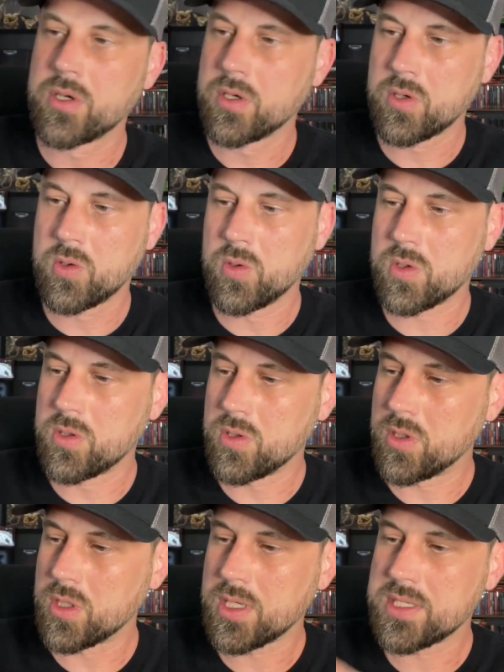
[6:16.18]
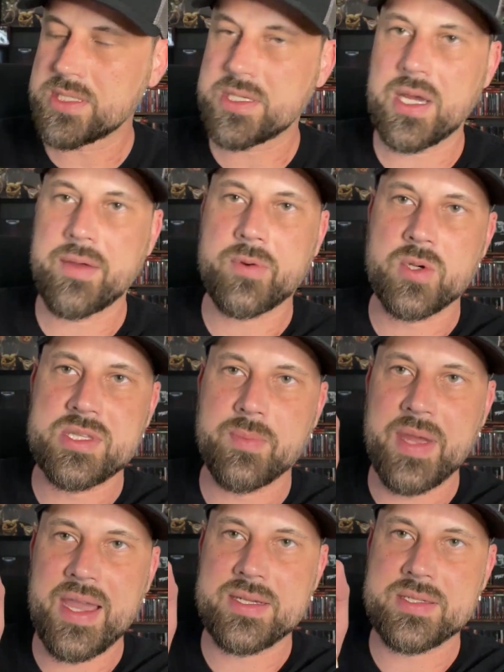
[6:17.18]
Cool, cool, good stuff. Of course, the
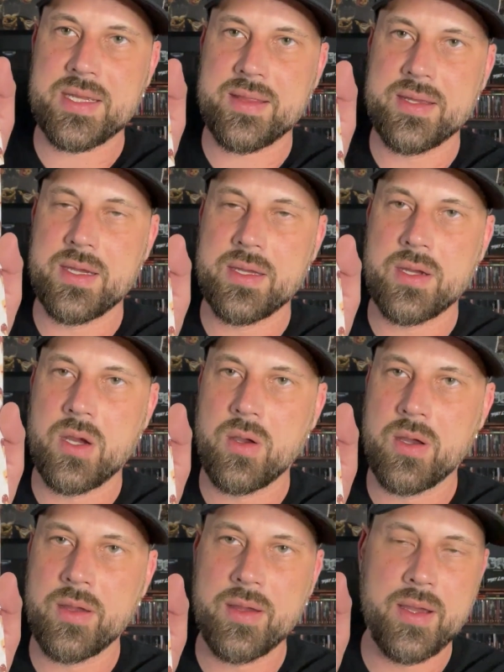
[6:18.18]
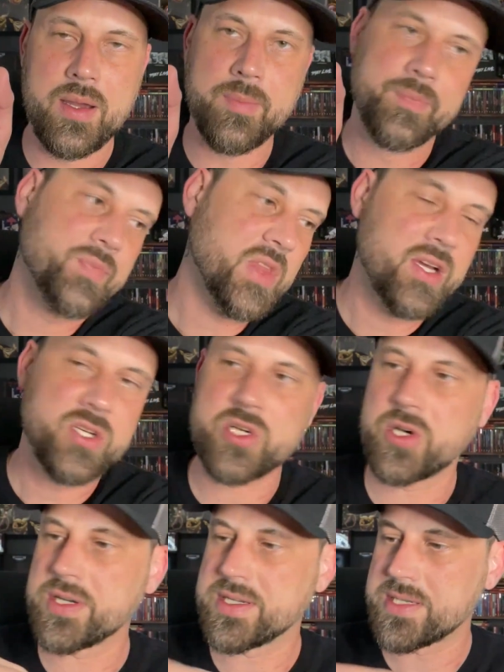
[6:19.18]
back's like the
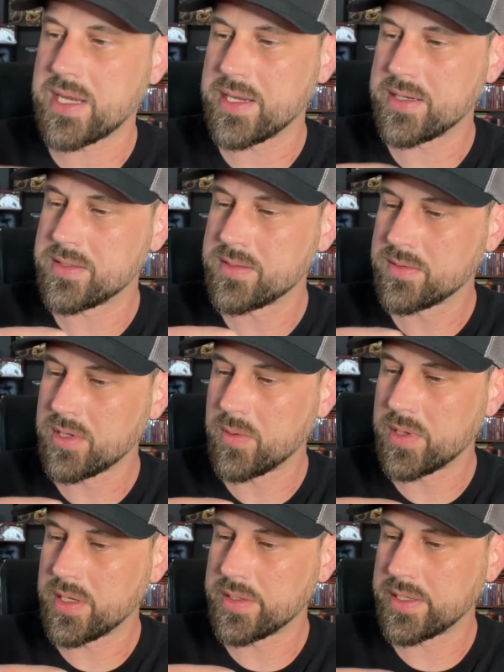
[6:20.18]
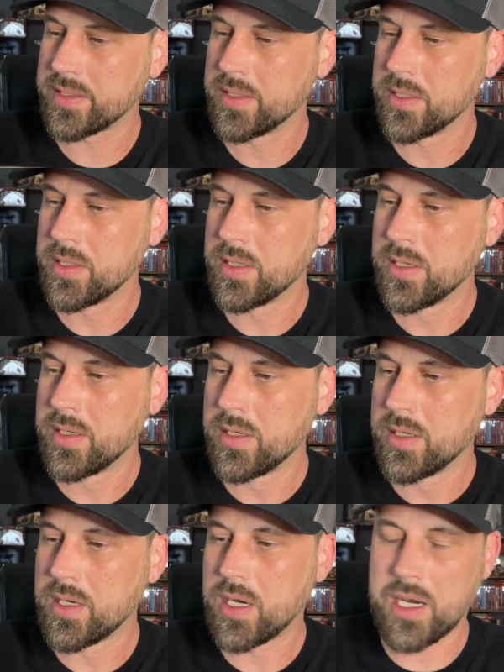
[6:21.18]
shirt design going on there.
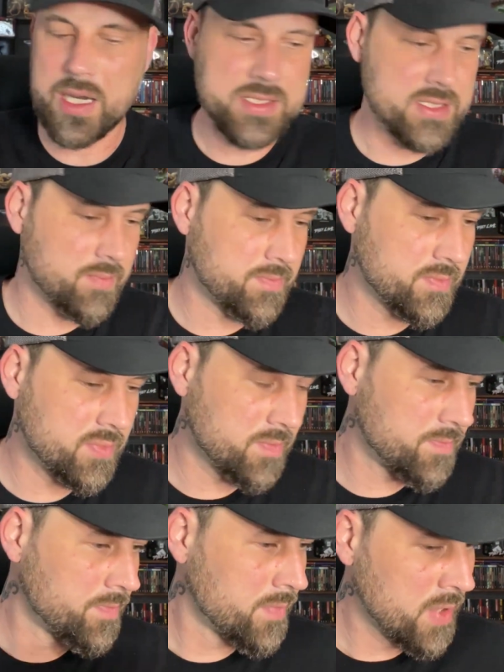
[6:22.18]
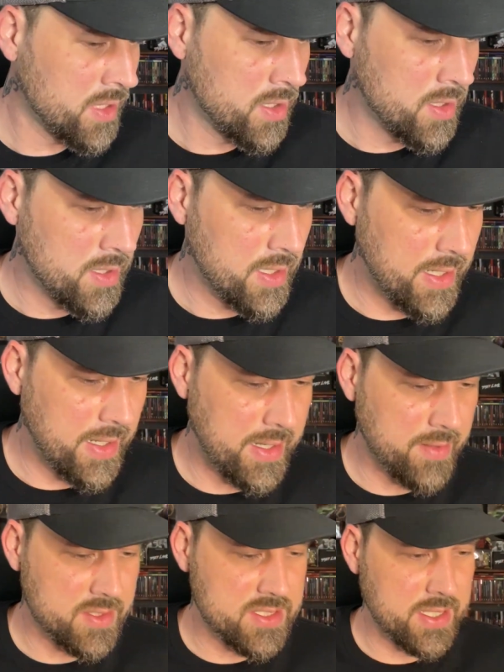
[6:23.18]
Awesome.
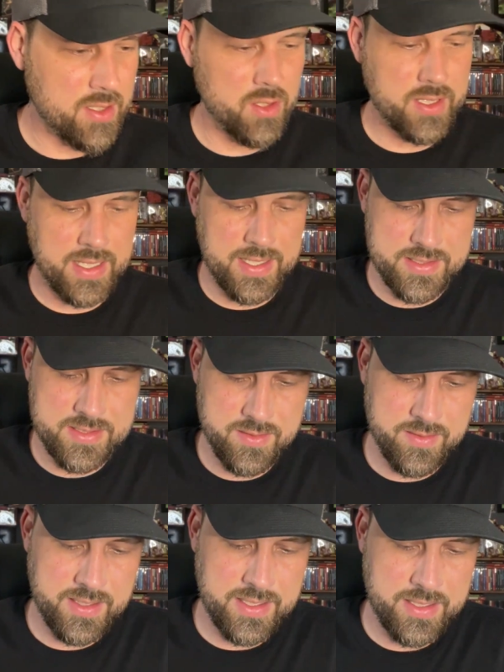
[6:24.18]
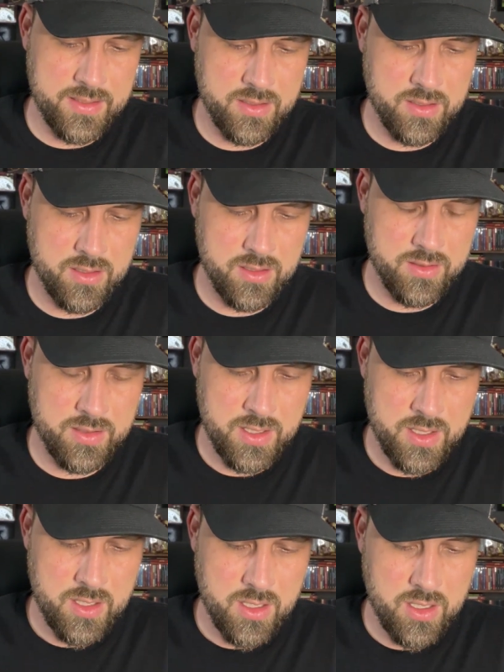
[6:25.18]
And let's take a look at the
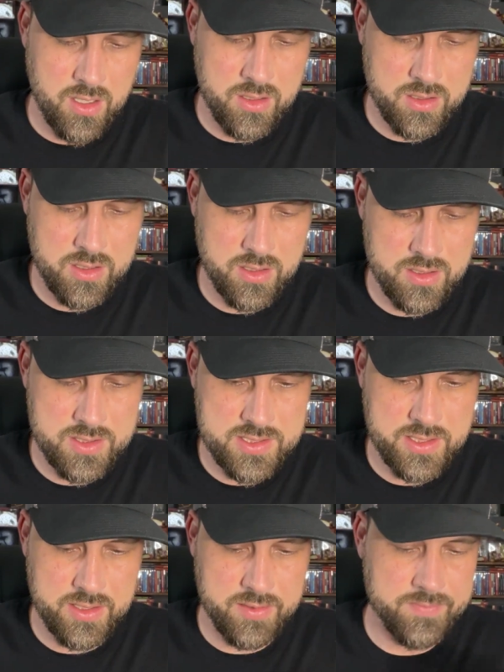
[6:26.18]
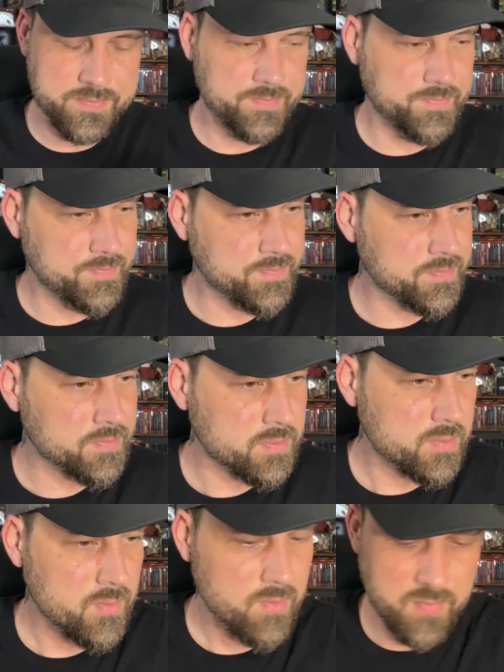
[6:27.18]
art cards here.
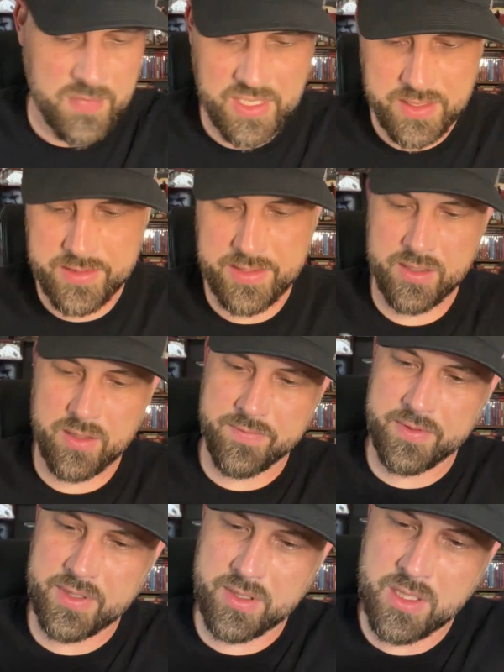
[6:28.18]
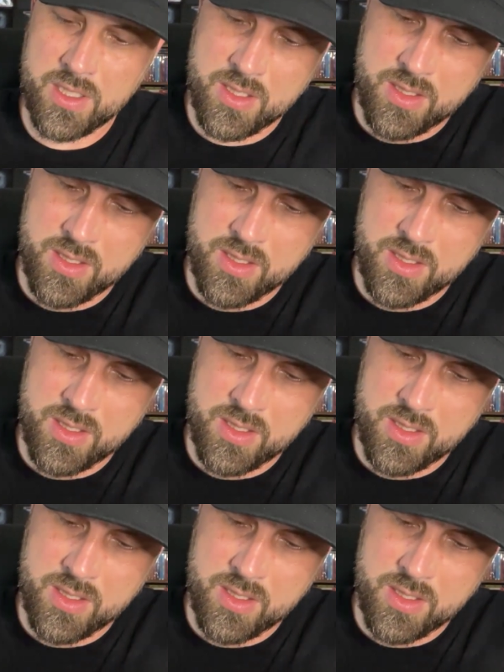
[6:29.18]
Get that off of there.